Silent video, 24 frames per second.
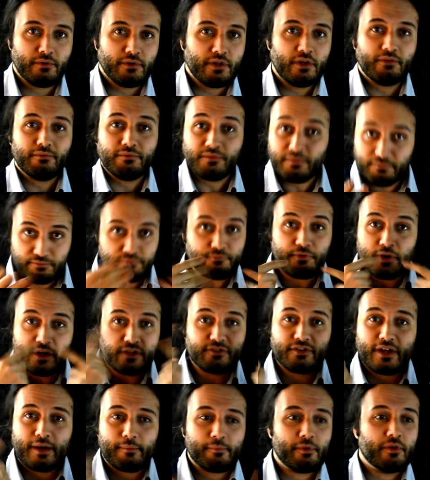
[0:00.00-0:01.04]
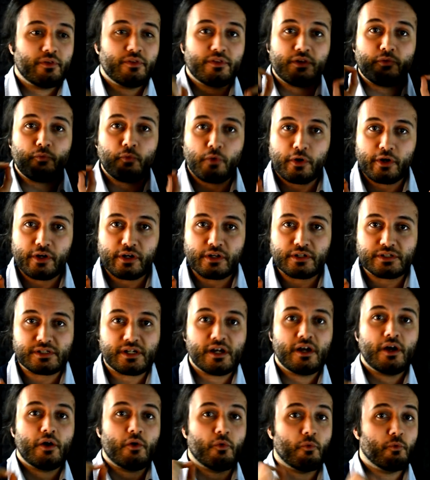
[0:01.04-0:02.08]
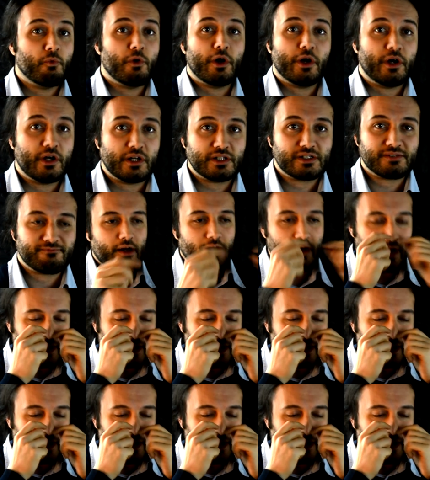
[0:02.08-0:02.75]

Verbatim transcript: You, for example, the word word.